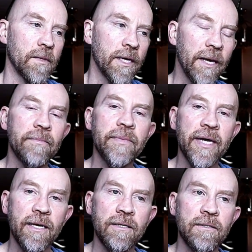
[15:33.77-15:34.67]
Him
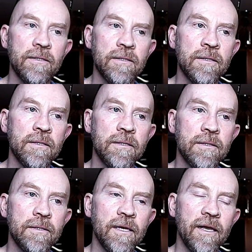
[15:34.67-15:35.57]
being
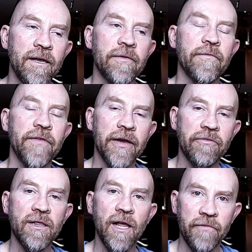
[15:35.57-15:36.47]
very
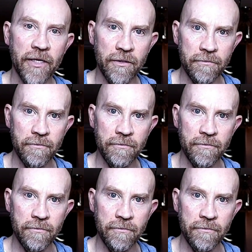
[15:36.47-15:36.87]
loving.